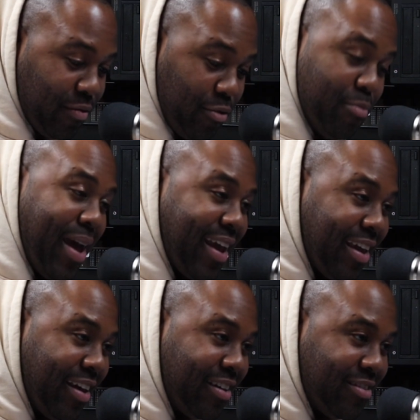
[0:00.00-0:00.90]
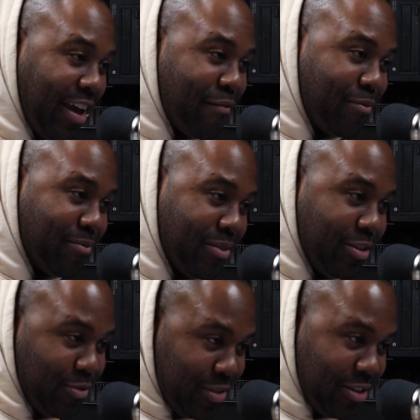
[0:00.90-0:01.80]
Flew back in.
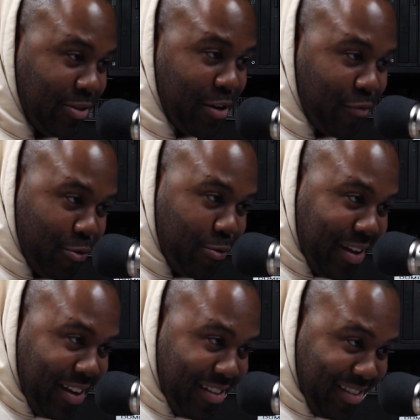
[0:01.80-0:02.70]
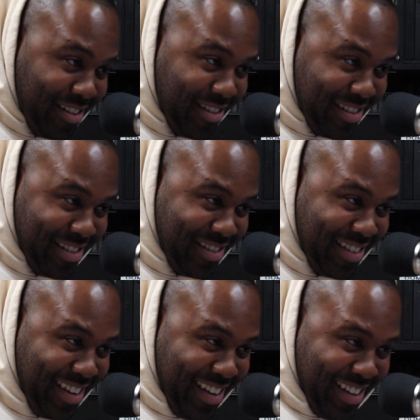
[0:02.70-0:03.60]
Did you get flued in, or did
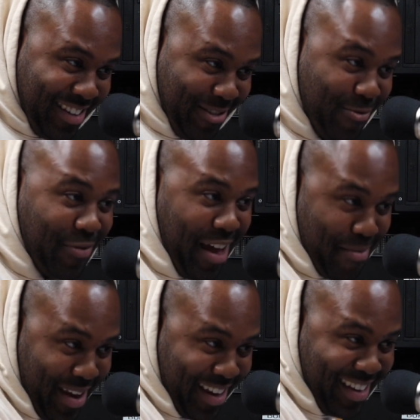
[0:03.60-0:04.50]
you fly back?